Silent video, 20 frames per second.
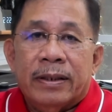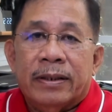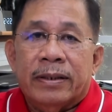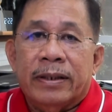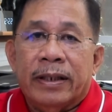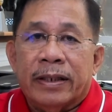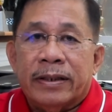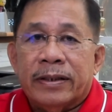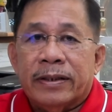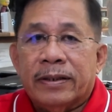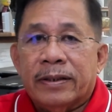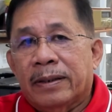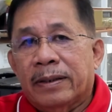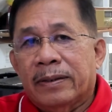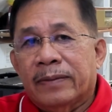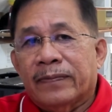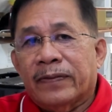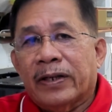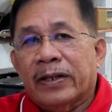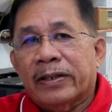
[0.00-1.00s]
Next,
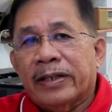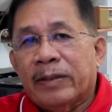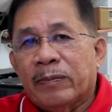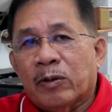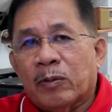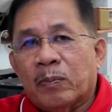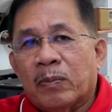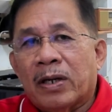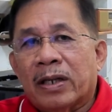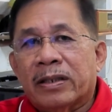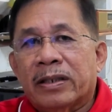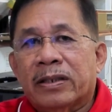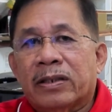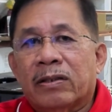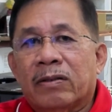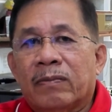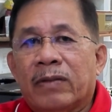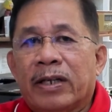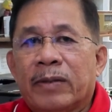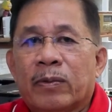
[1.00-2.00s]
unfair labor practice
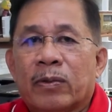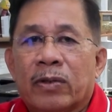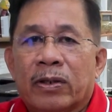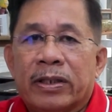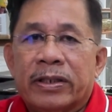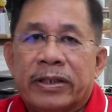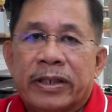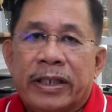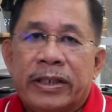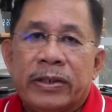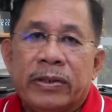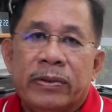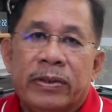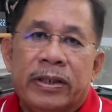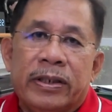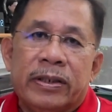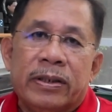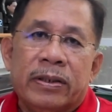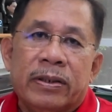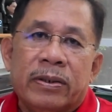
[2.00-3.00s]
of labor organization
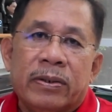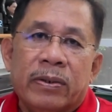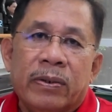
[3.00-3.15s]
is